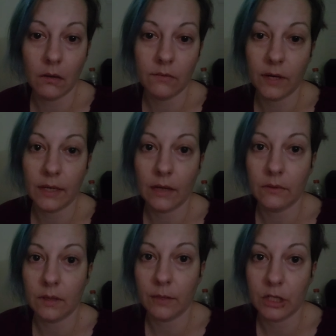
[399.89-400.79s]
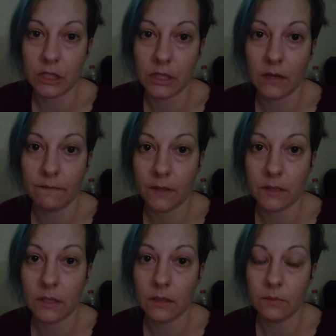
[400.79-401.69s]
find out that my shit got fucked
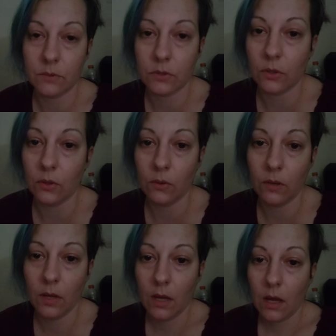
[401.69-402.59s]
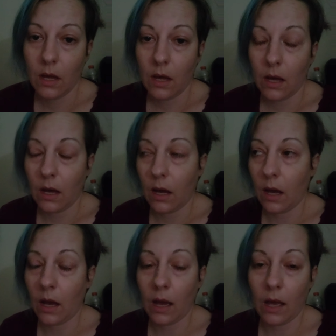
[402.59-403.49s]
up. So
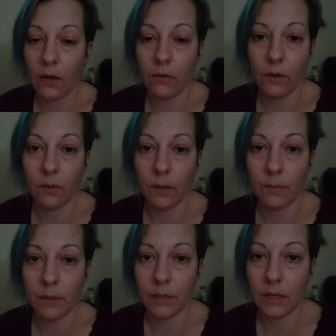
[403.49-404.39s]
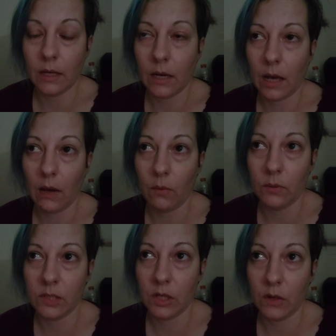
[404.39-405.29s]
I don't know but I will
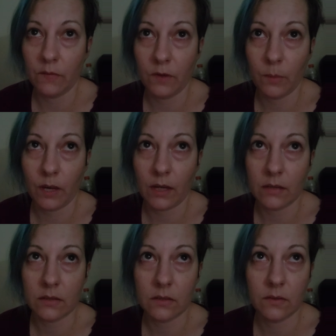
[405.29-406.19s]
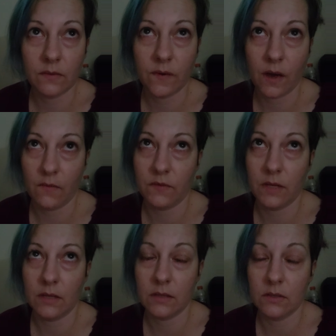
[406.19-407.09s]
tell you, for the past 5
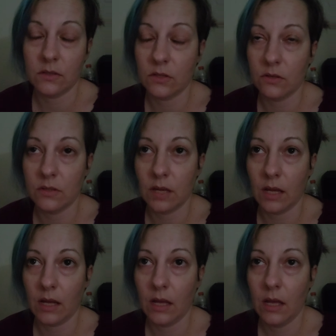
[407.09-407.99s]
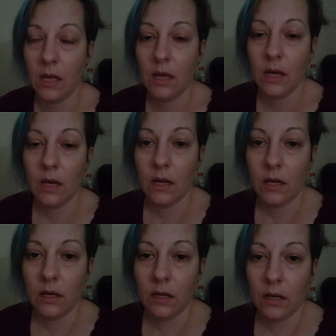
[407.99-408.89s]
days, since Thursday,
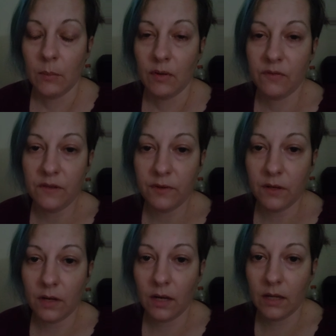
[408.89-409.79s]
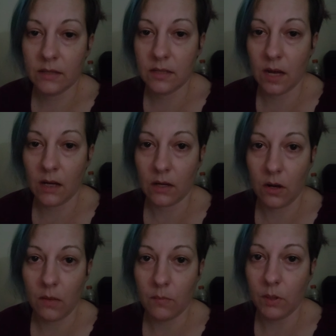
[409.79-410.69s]
my fever has not
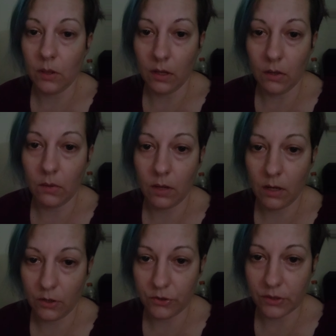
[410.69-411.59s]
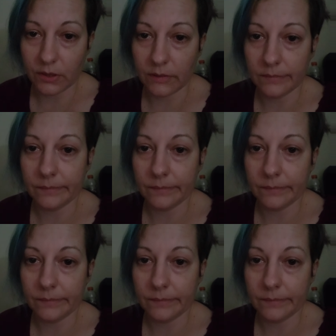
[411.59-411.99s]
gone below 100.